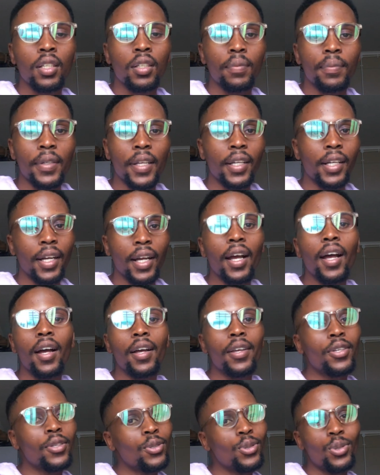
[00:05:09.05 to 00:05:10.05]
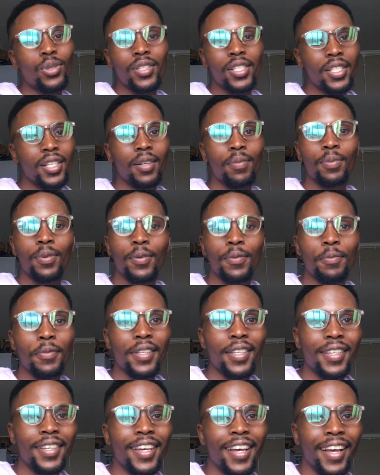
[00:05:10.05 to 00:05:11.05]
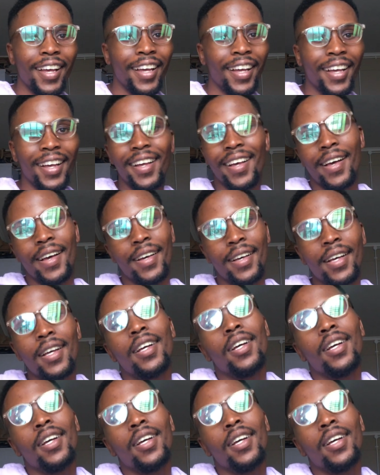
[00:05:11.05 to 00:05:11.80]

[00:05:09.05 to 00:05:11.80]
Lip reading: I'm like, ah, you switched up on me. Ha ha ha.